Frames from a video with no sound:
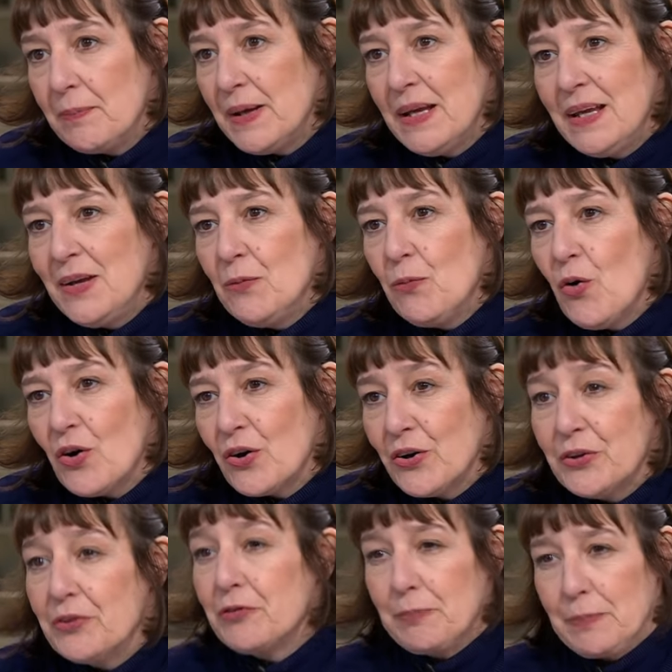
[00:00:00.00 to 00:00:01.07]
B, what
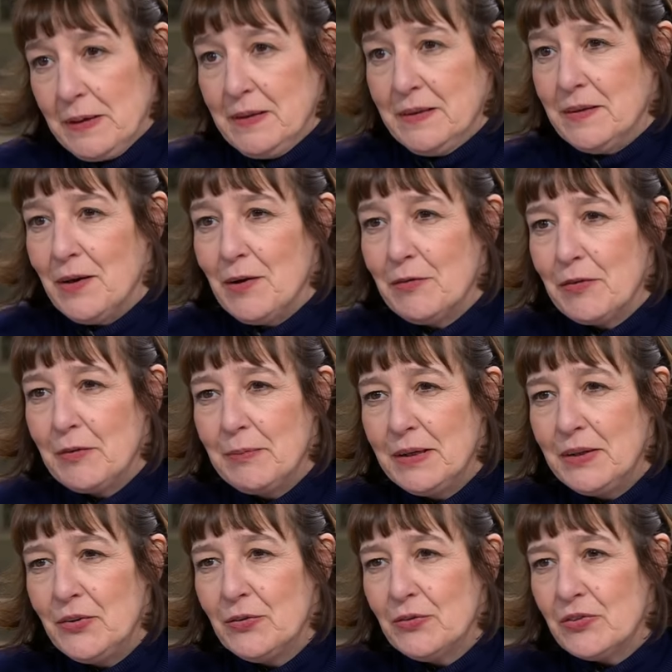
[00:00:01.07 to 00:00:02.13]
could have been enough? I
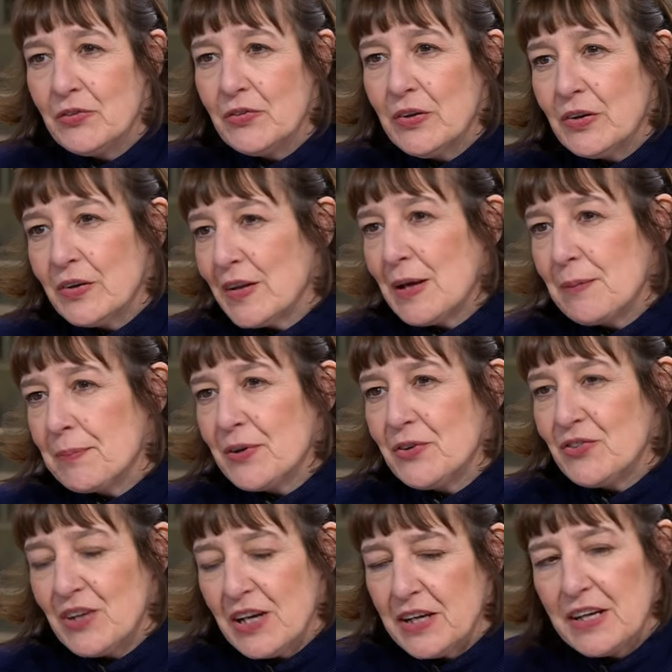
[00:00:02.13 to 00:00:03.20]
mean, you just look at that
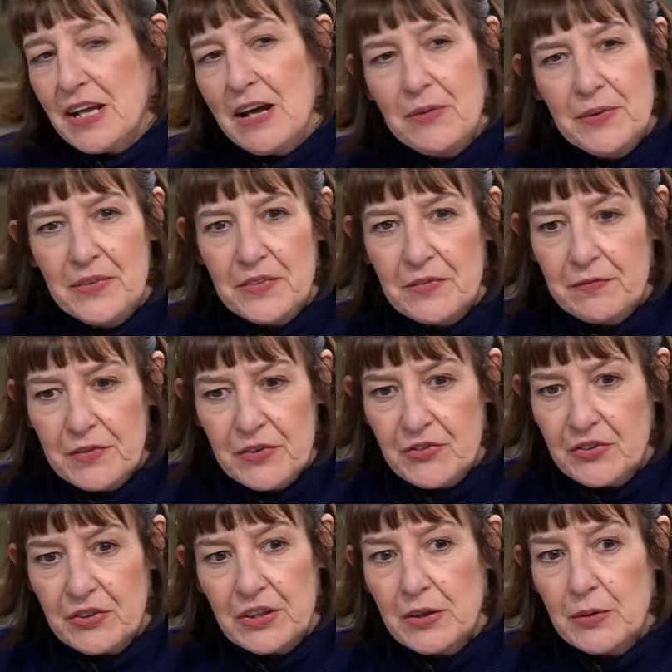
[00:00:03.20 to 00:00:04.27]
budget and how
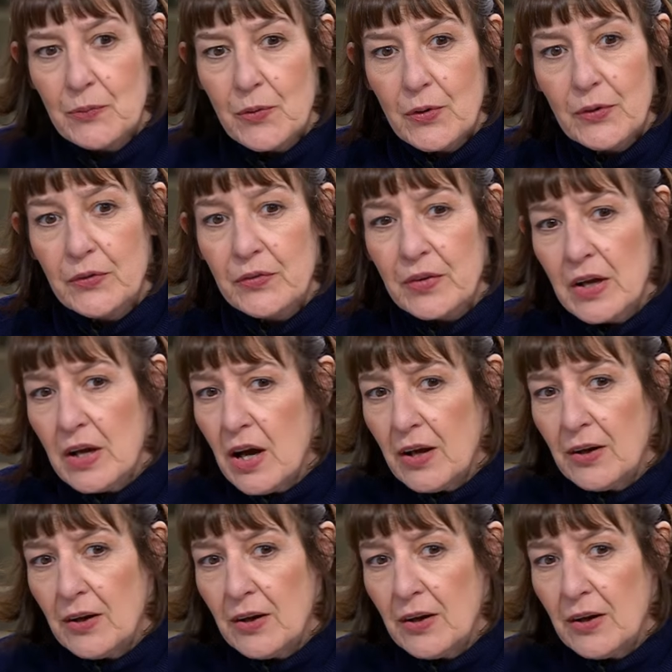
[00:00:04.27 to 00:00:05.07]
insufficient it was.